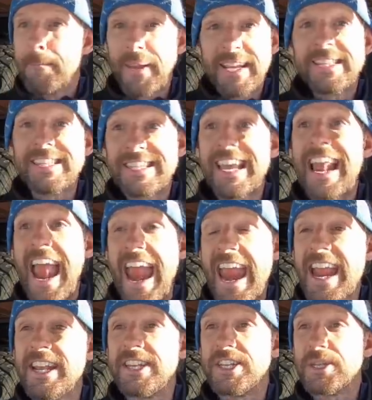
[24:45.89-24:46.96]
because it's going to
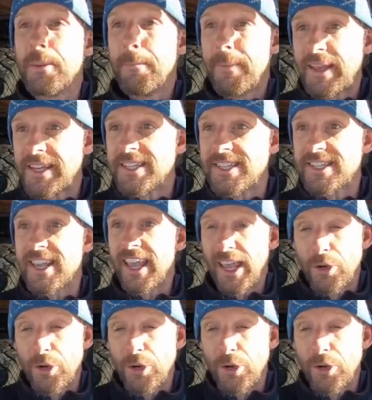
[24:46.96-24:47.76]
end, because